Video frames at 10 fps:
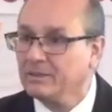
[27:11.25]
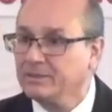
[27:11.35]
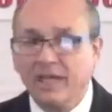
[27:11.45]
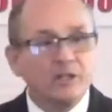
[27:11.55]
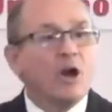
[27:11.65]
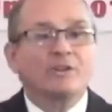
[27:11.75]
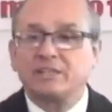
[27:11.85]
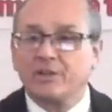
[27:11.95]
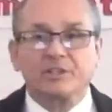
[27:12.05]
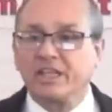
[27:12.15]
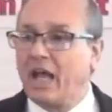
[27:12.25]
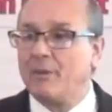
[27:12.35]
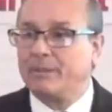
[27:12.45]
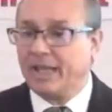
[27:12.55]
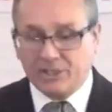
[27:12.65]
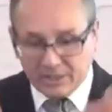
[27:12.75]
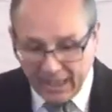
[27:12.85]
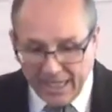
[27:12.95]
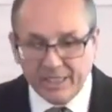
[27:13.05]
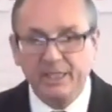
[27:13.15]
Not all these other denominations,
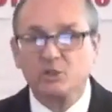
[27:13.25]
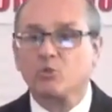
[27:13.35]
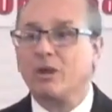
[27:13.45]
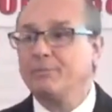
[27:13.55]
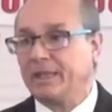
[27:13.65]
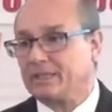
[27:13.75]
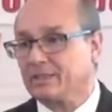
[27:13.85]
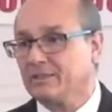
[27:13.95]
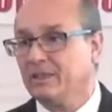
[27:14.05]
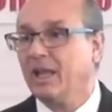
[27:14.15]
in his remnant.